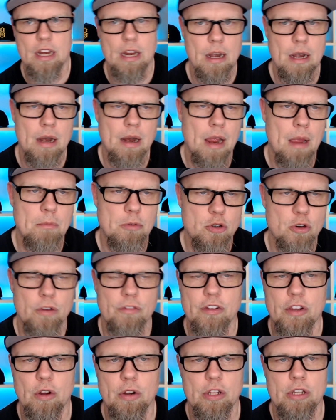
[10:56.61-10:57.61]
And I'm sure
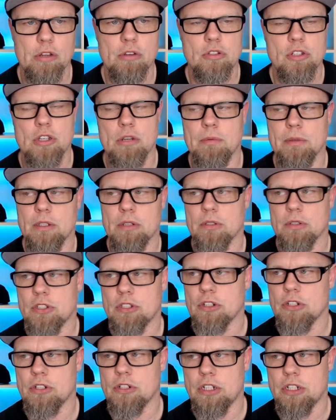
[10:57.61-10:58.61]
if you go to YouTube and do a
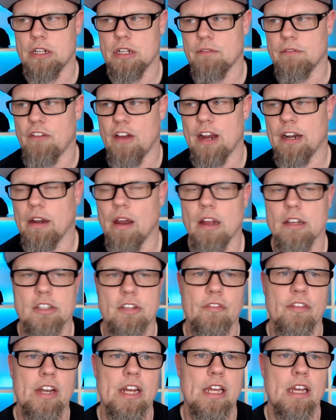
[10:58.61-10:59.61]
search, you can find lots
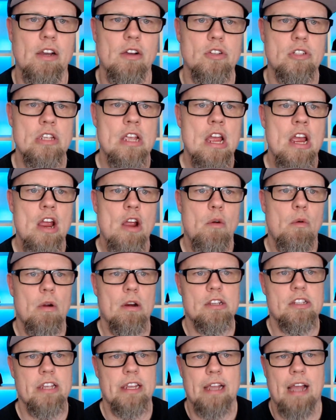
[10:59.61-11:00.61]
of videos
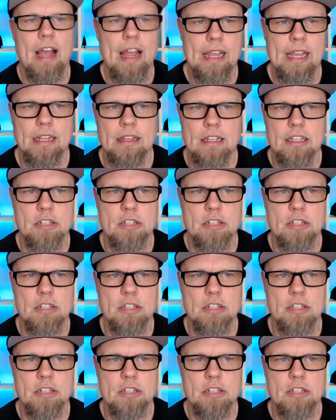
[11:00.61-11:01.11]
where it's like, I get this